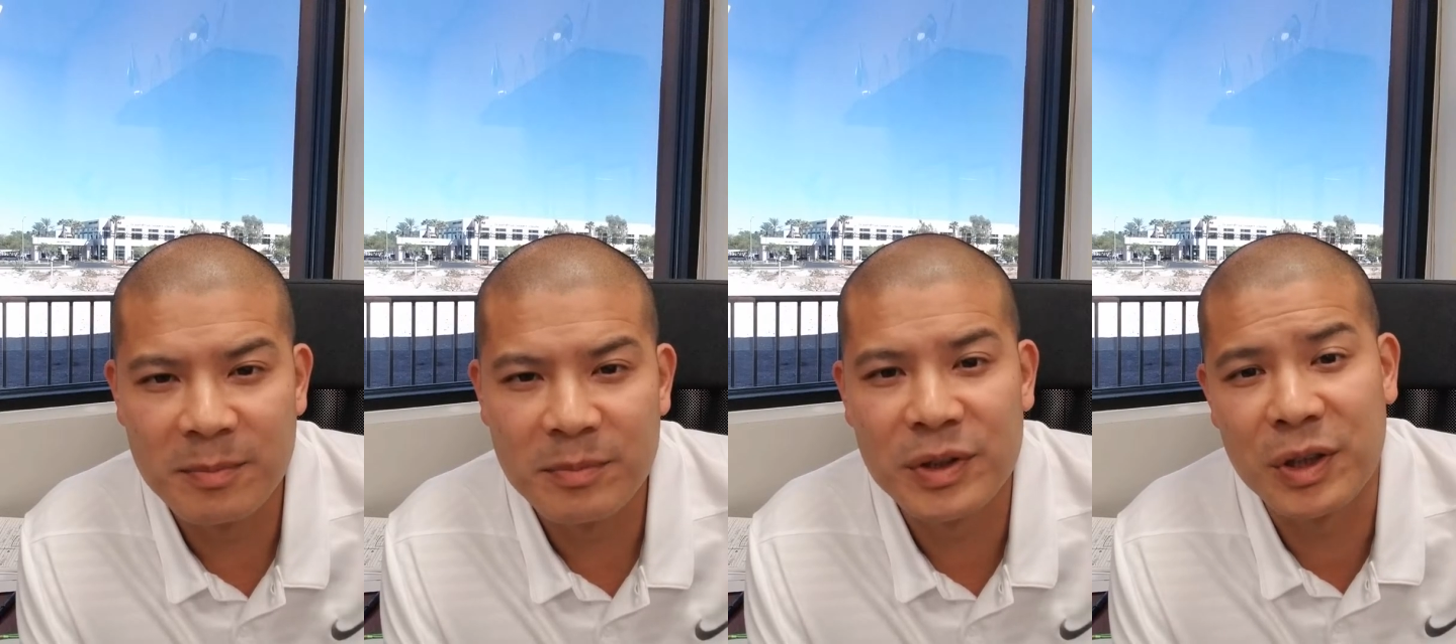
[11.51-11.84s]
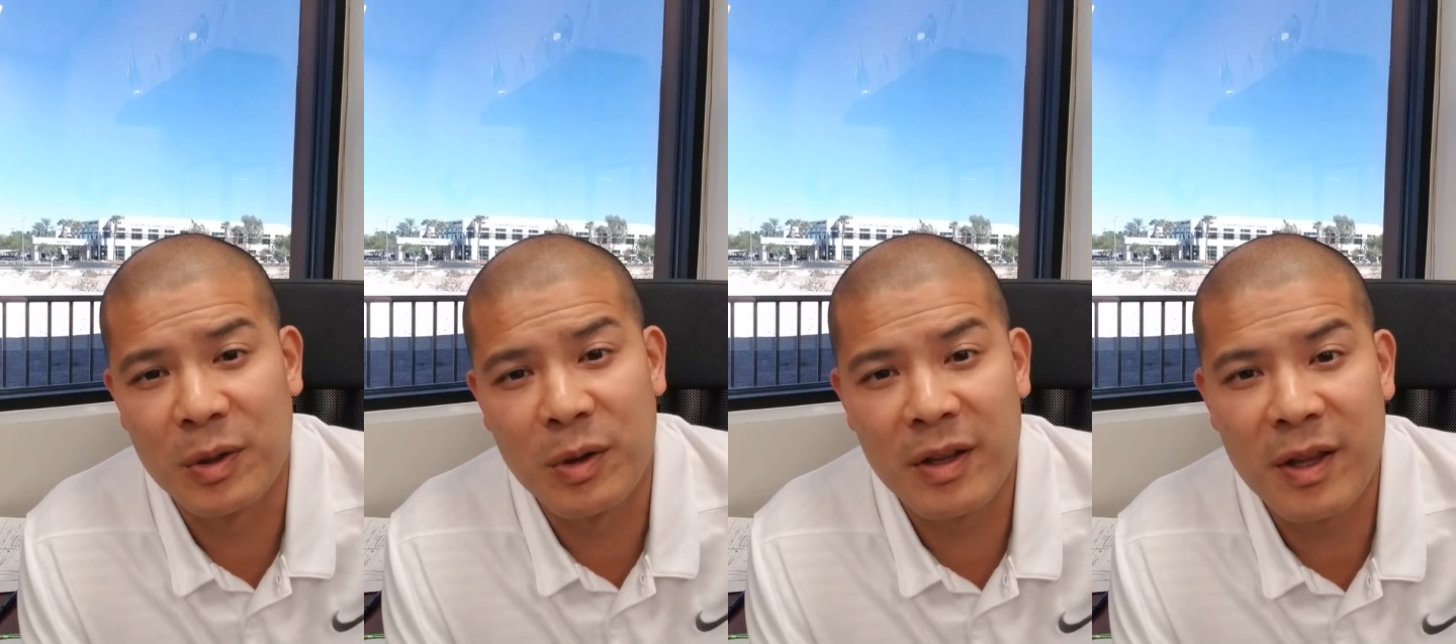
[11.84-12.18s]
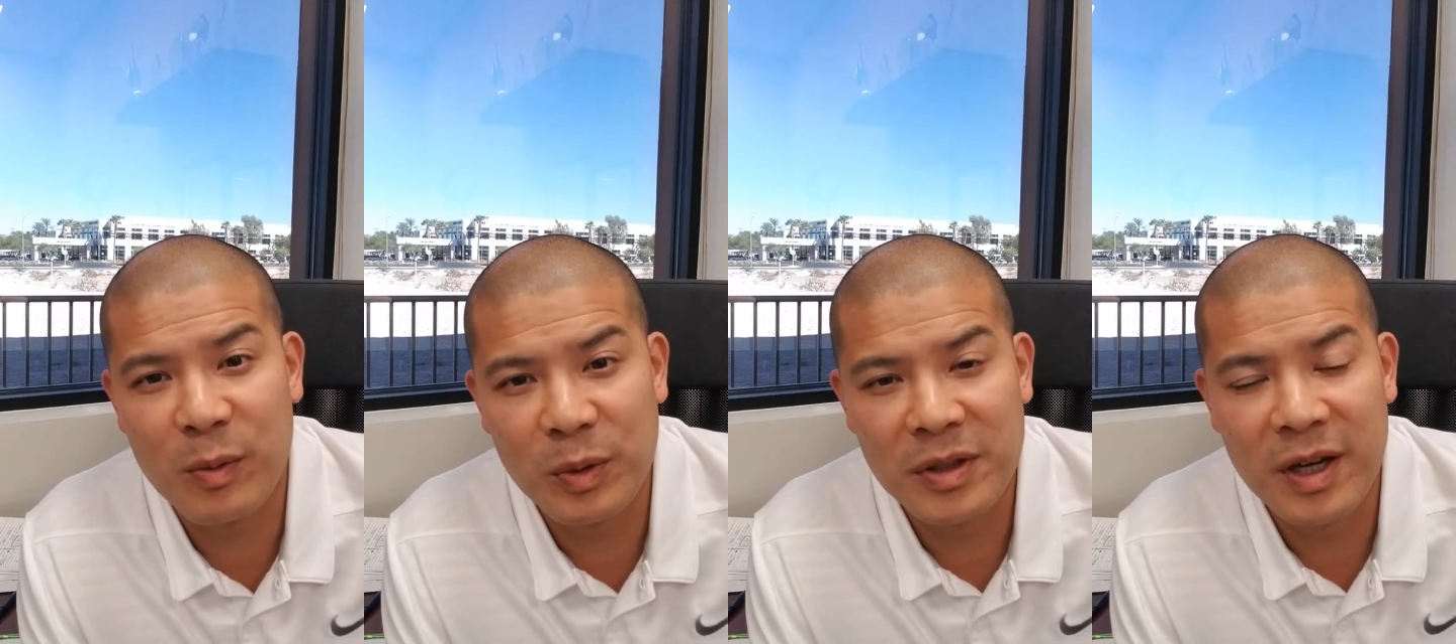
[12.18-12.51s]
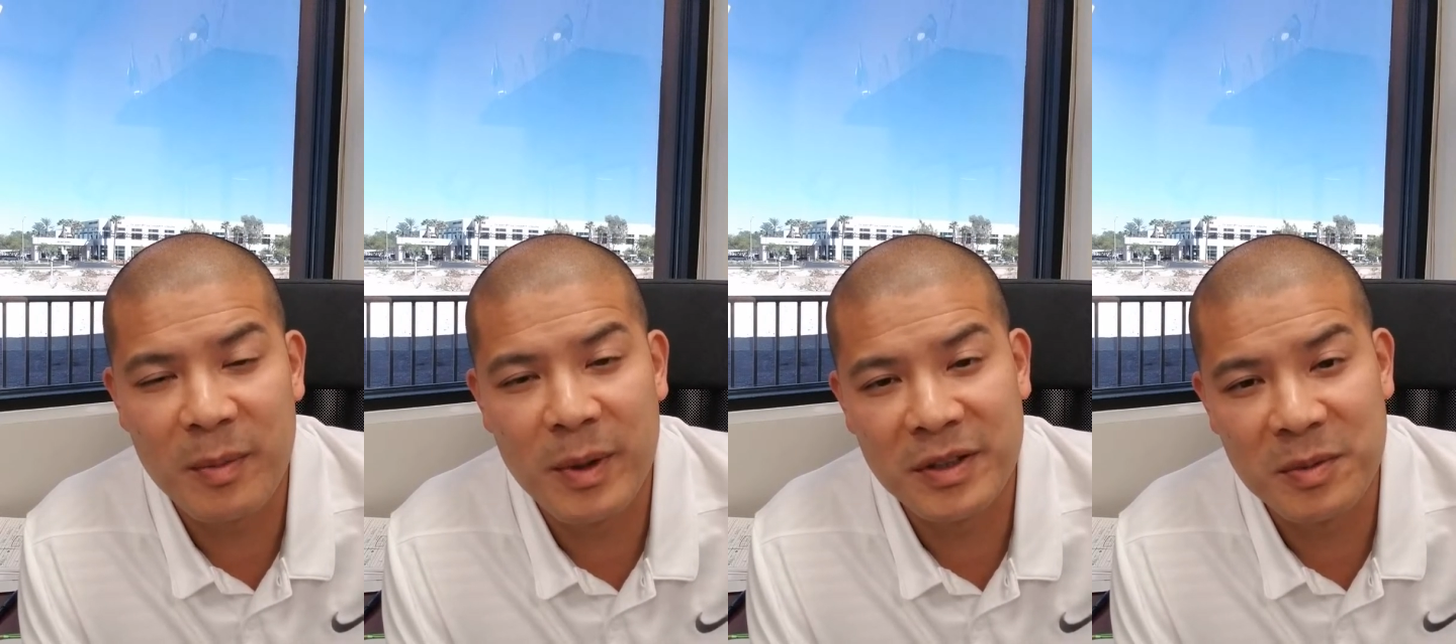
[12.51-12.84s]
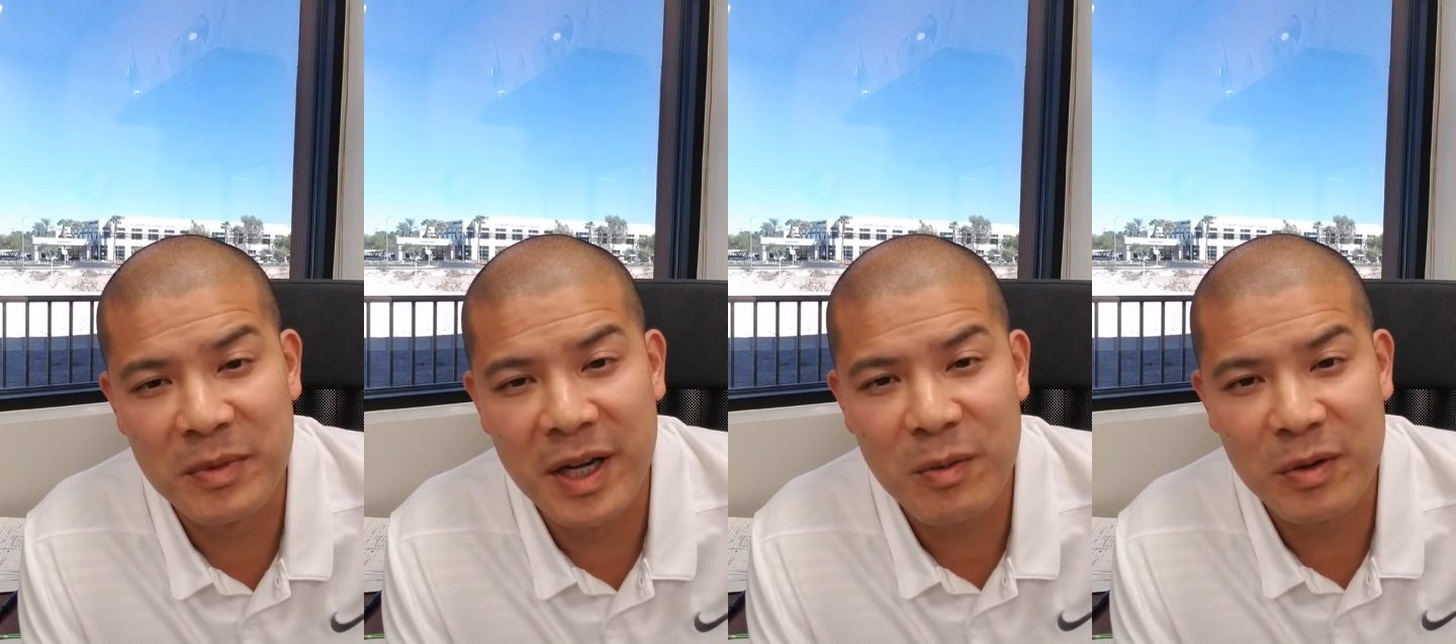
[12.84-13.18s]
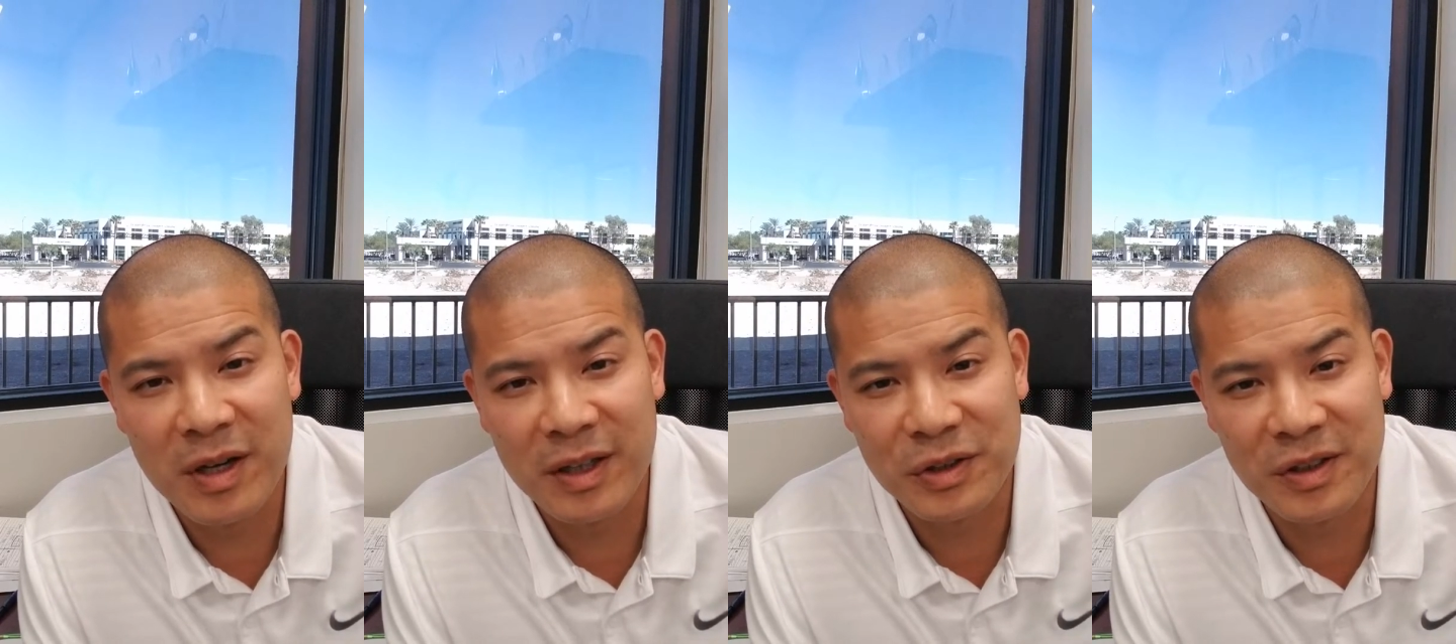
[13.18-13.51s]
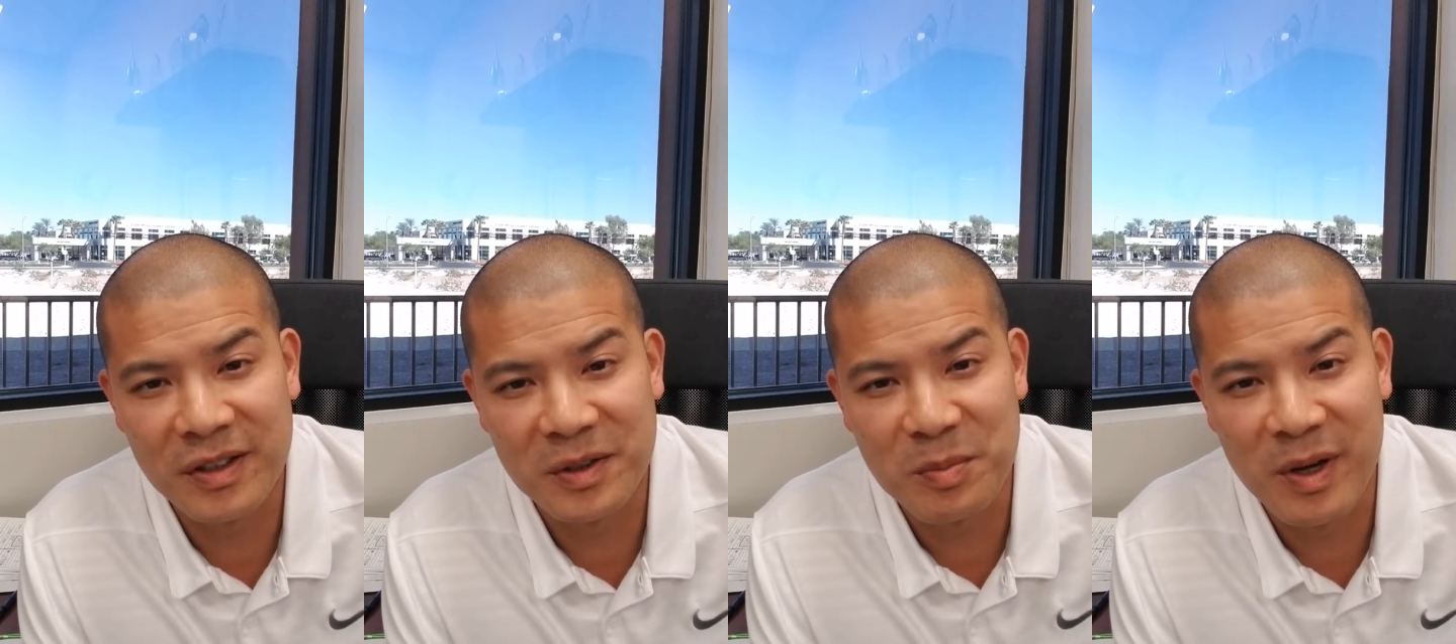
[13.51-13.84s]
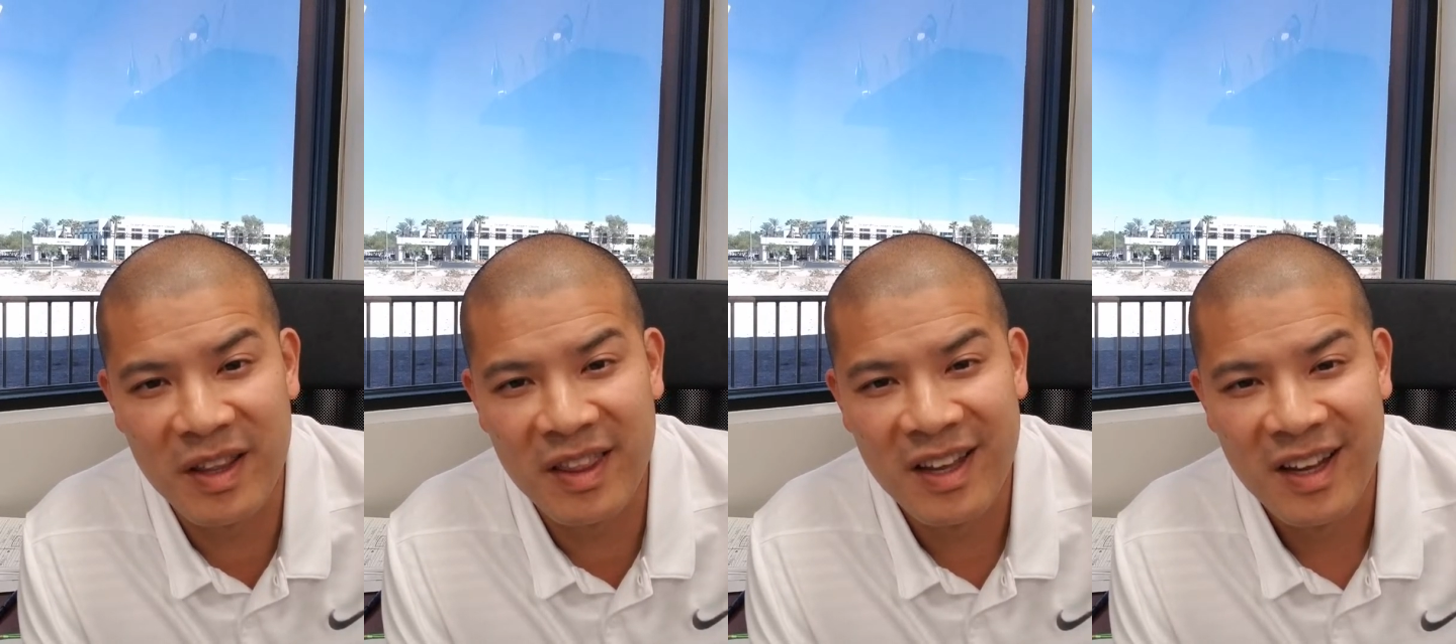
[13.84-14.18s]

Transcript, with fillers: So I thought we'd talk about some debt reduction this month